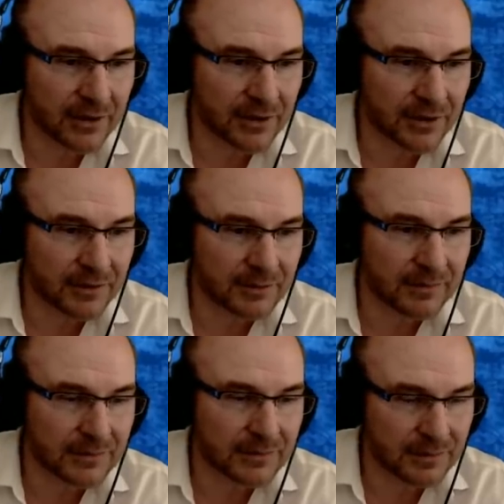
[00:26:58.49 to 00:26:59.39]
other
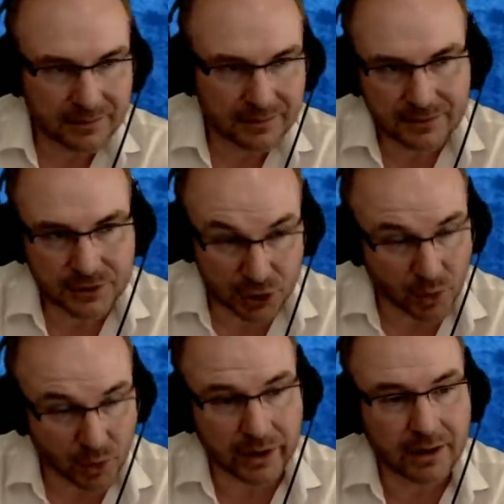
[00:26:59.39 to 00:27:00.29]

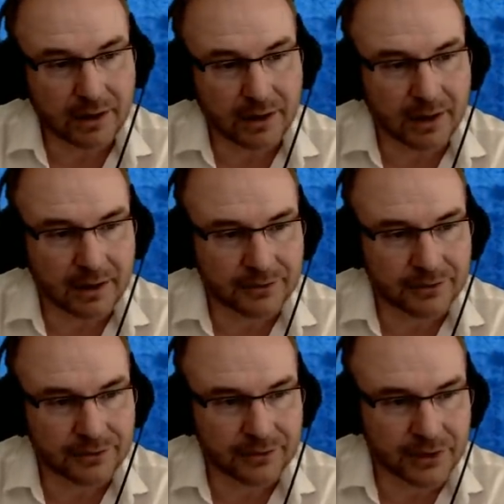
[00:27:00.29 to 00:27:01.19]
story
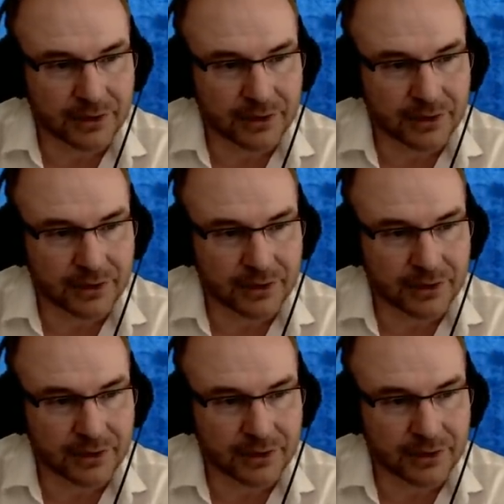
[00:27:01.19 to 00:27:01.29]
of the